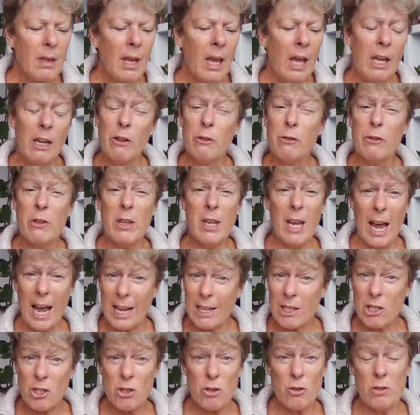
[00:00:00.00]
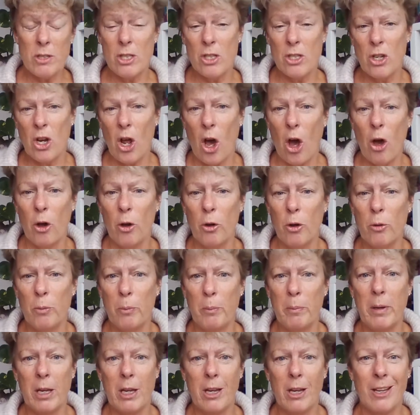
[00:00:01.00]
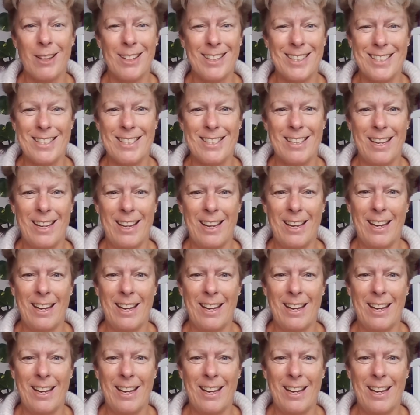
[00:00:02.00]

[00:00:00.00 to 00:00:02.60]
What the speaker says: And if the answer is no, because